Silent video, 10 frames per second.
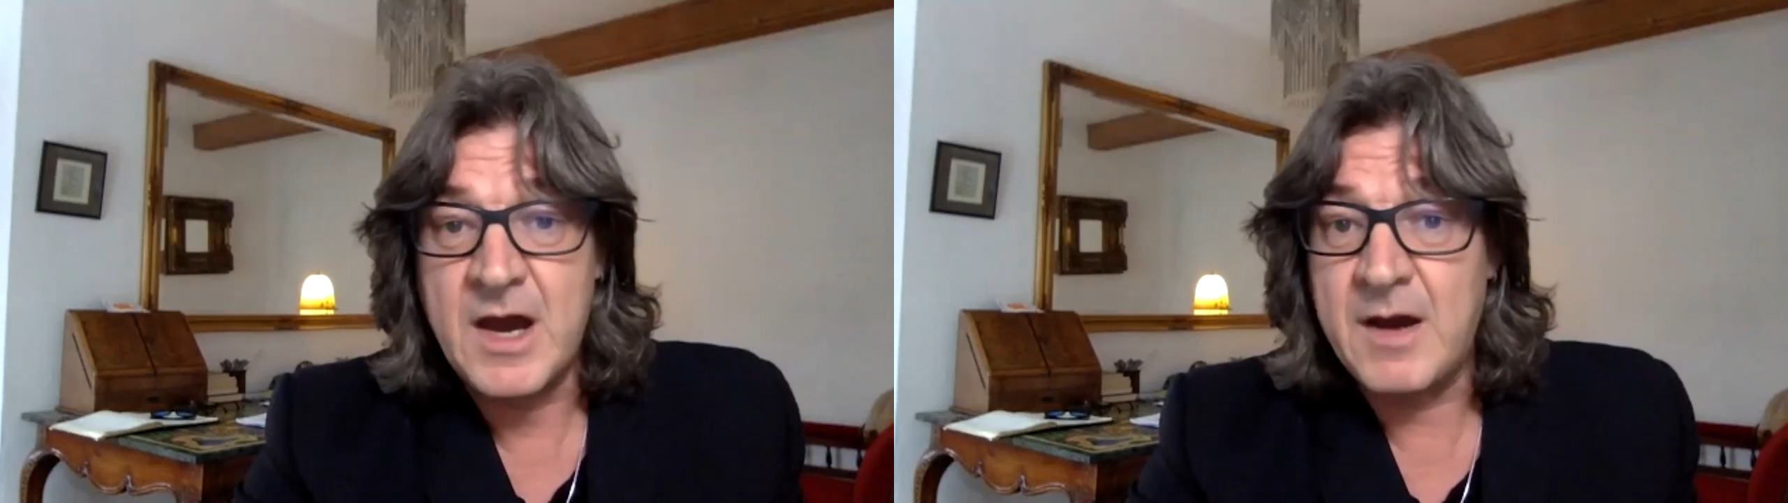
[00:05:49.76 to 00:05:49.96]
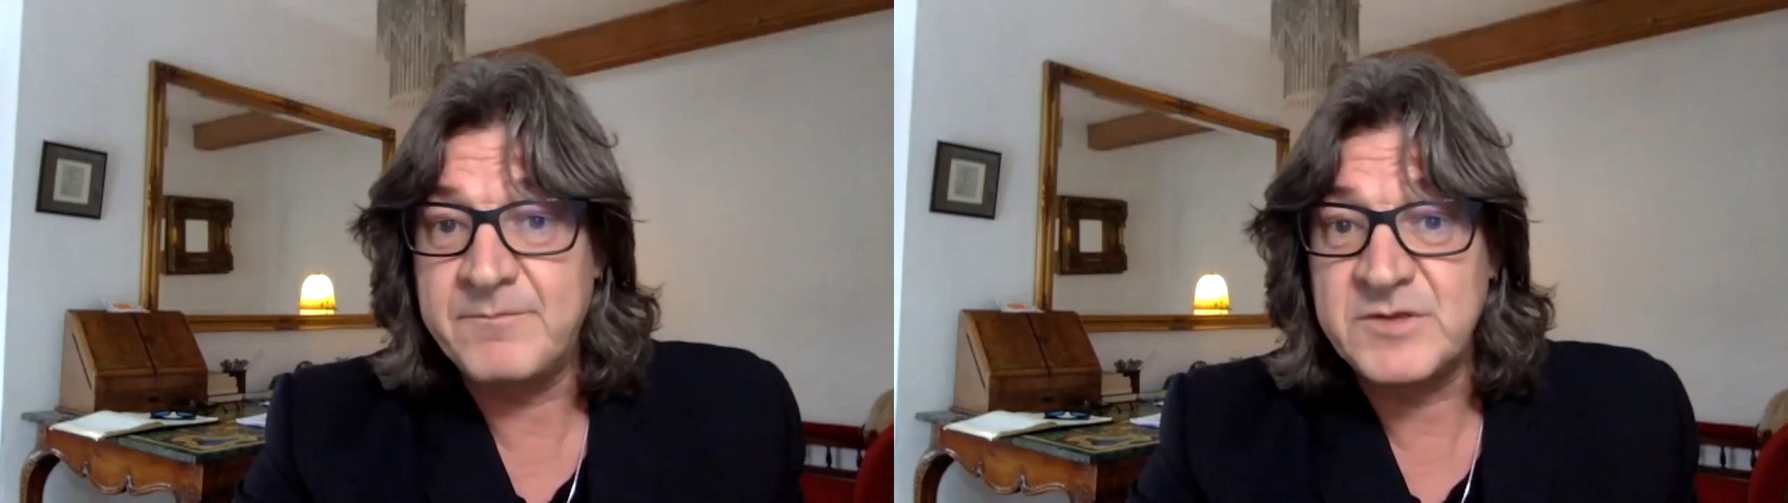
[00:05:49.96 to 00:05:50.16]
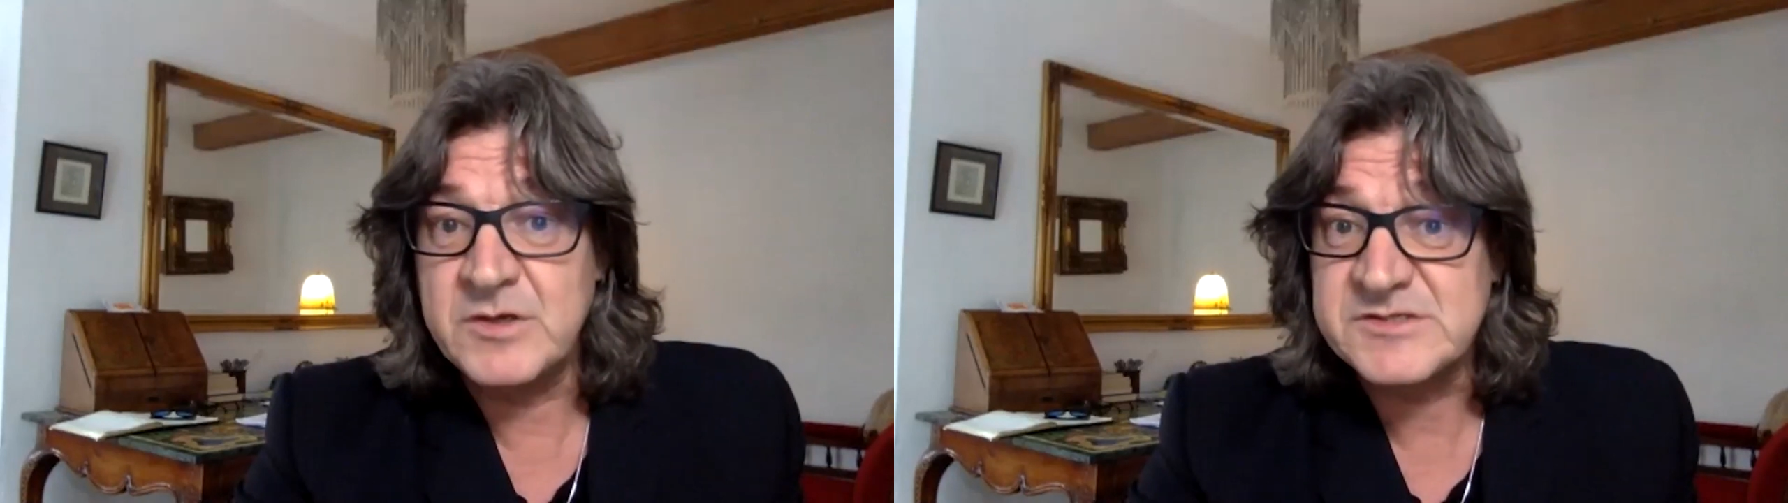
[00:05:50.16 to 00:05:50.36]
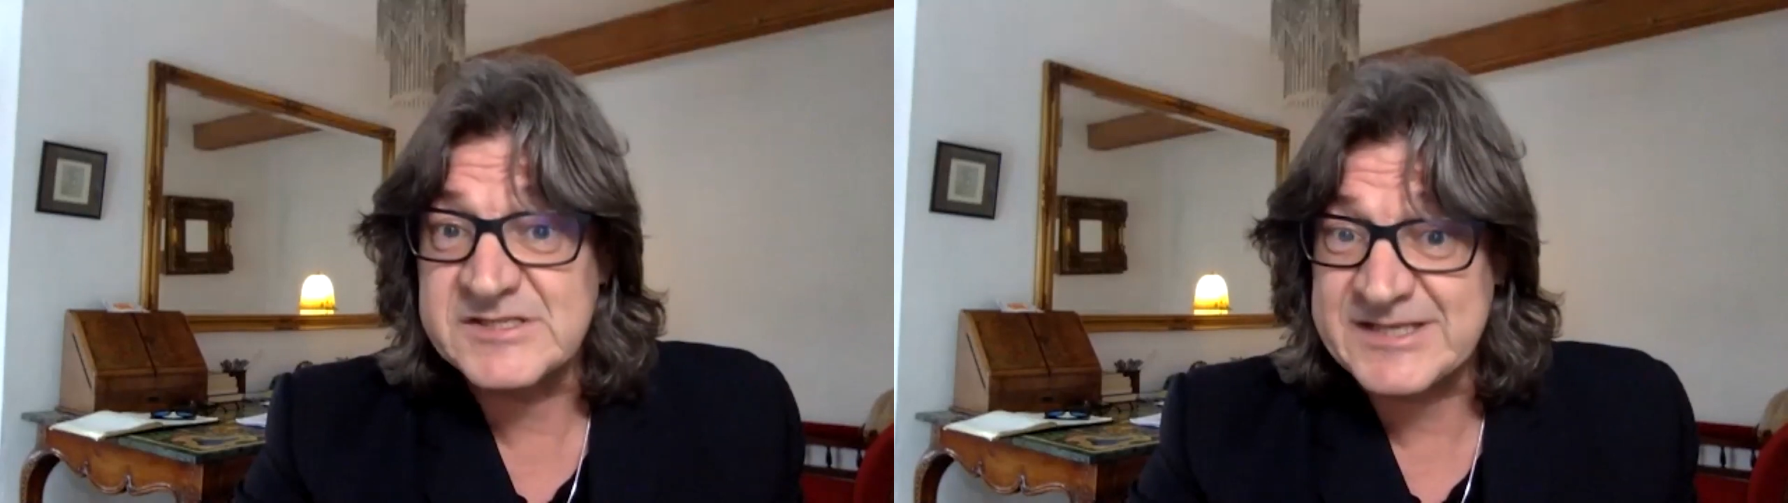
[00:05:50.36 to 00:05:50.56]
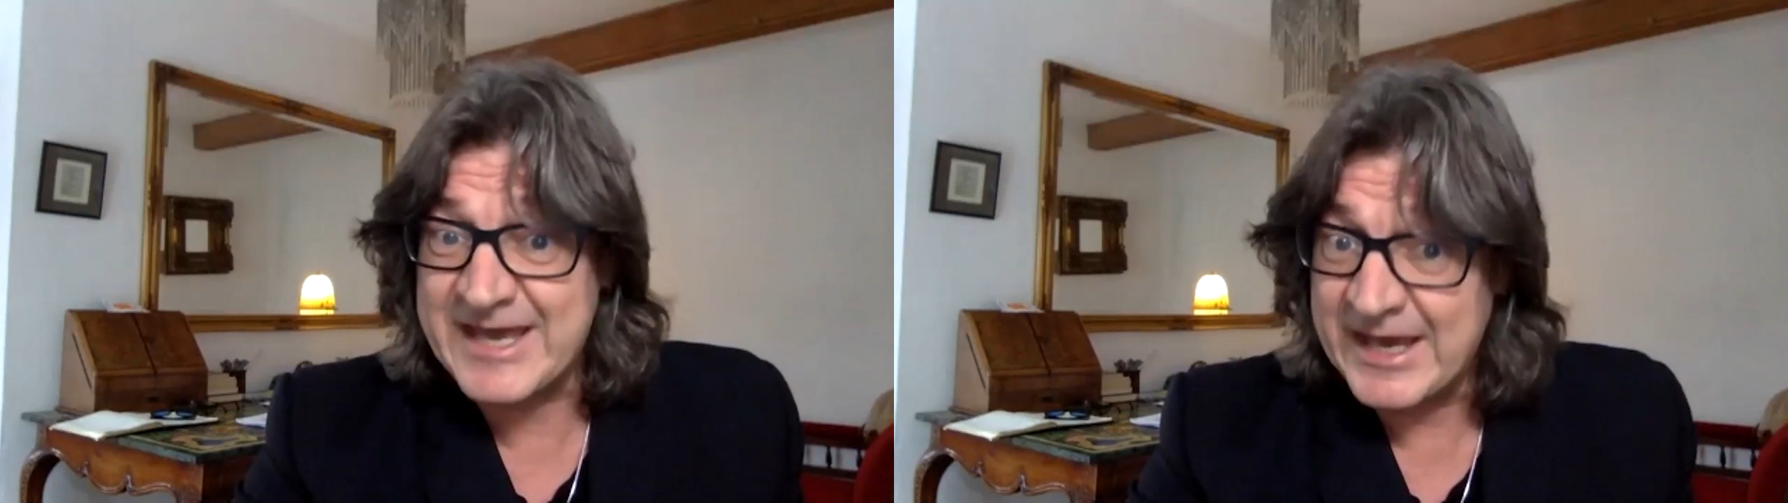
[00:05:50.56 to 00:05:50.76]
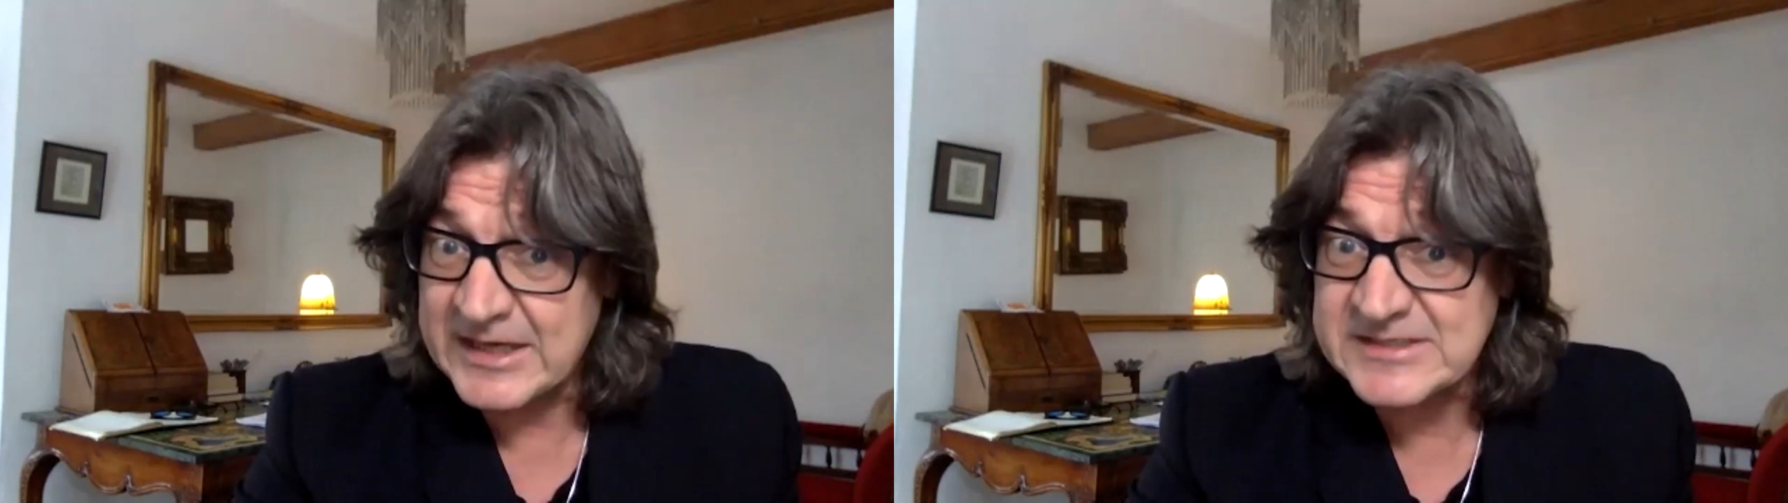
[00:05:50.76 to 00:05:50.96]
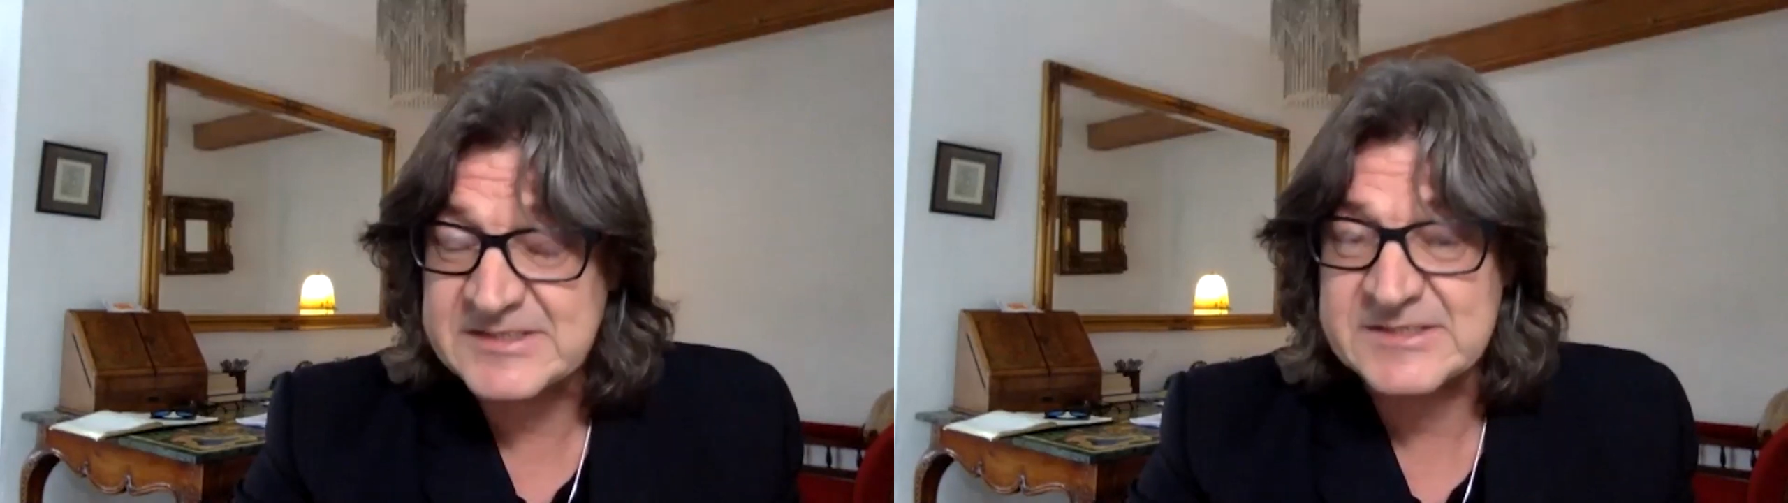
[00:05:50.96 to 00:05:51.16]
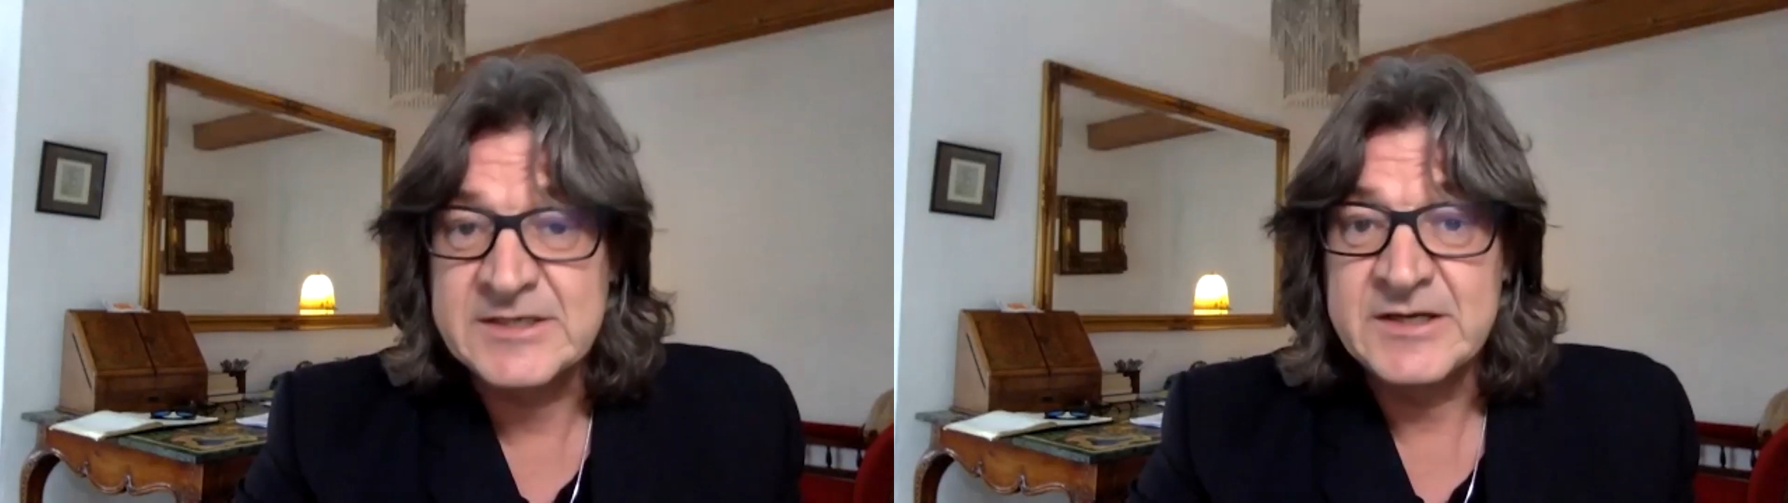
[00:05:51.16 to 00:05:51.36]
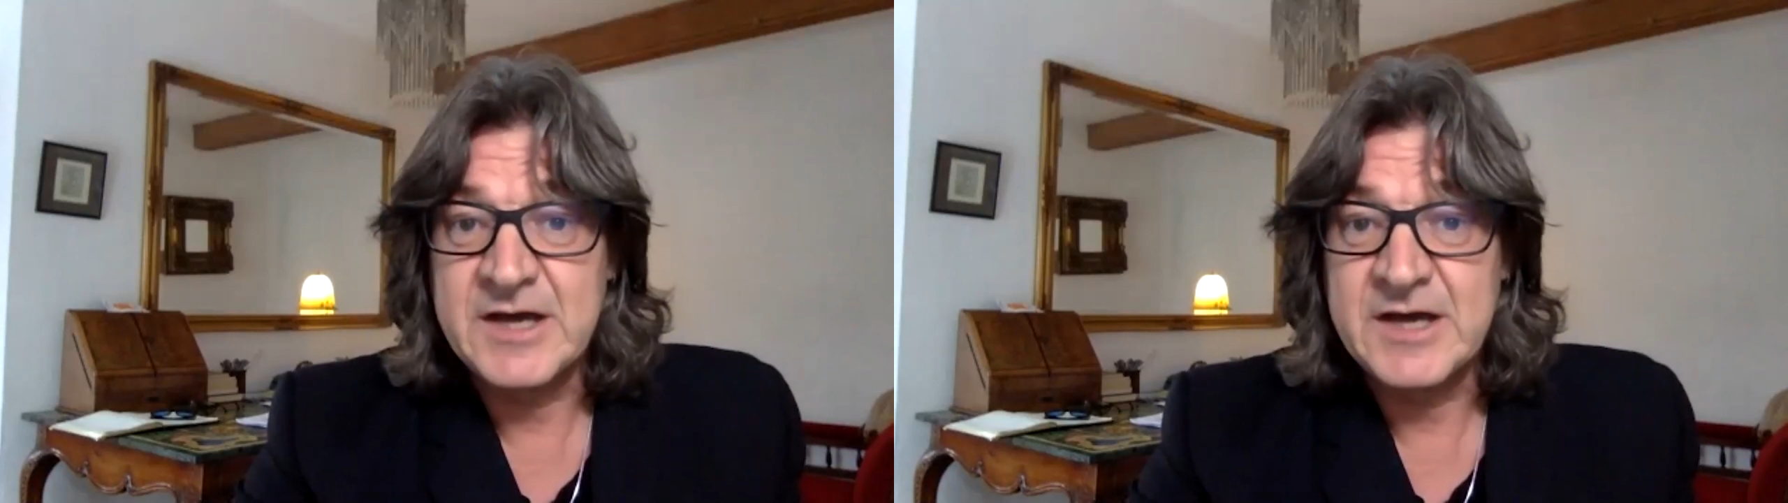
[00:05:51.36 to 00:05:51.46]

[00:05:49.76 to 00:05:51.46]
use his kicks